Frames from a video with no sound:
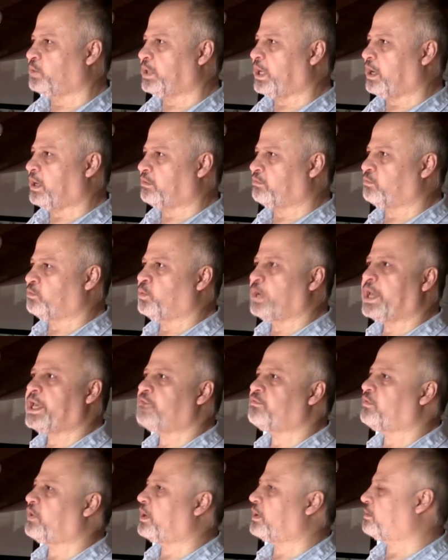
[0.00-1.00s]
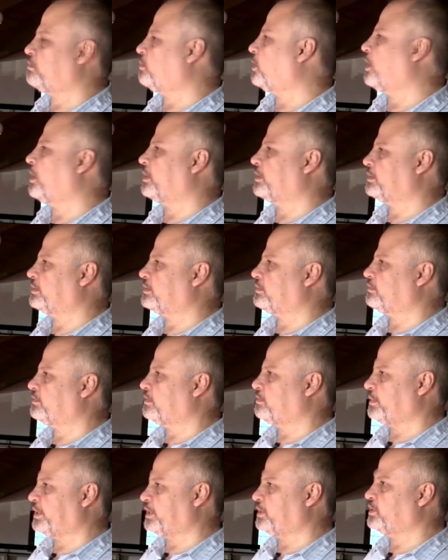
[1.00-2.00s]
we are way far apart
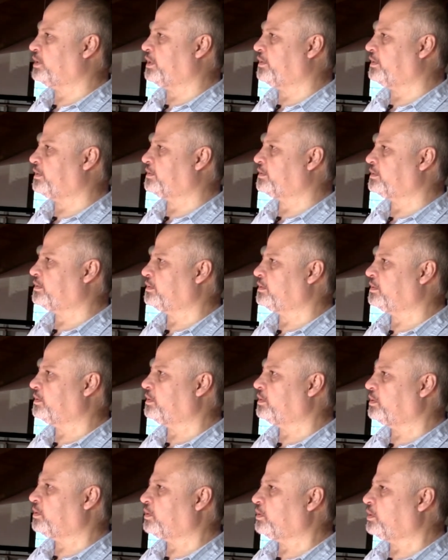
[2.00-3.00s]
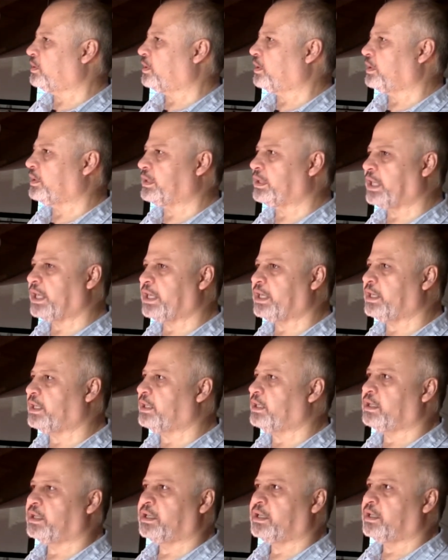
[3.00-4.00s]
from each other.
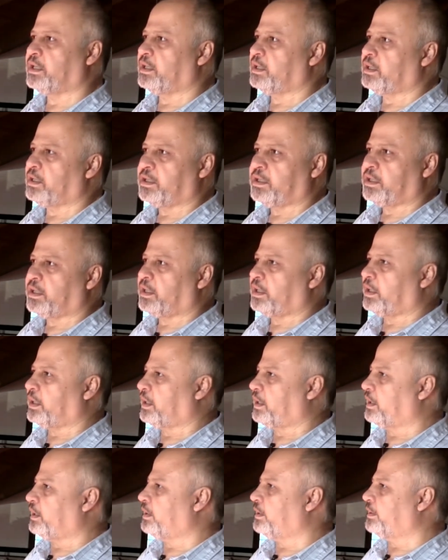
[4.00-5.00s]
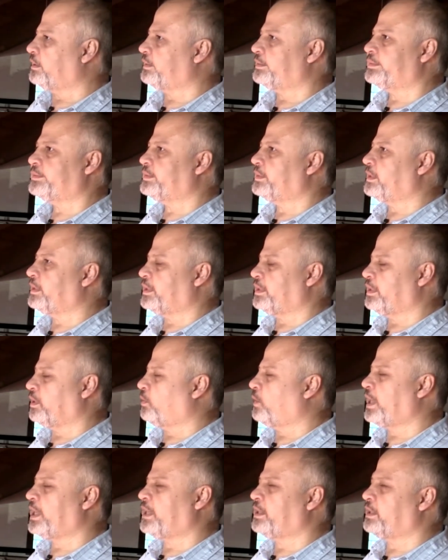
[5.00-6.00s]
They uh,
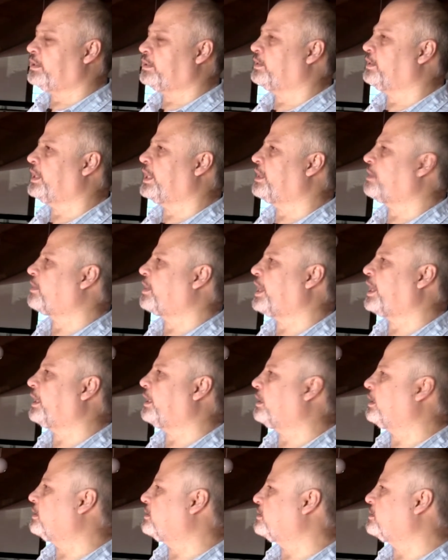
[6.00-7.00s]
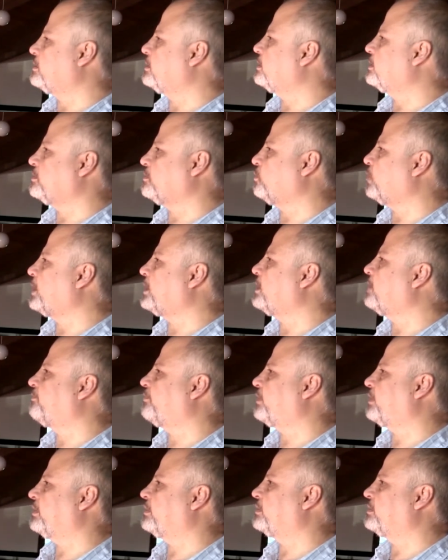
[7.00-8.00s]
the way they think is, is way
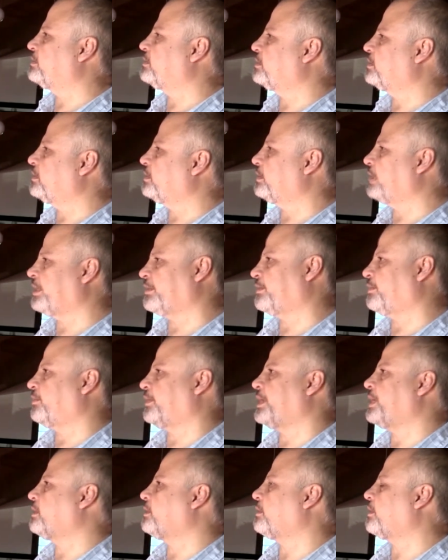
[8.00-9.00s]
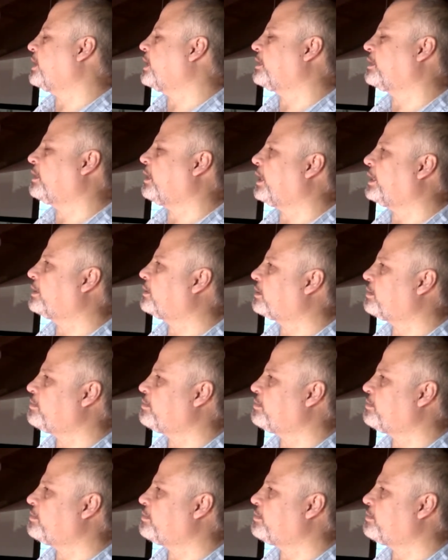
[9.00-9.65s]
different. They think, think like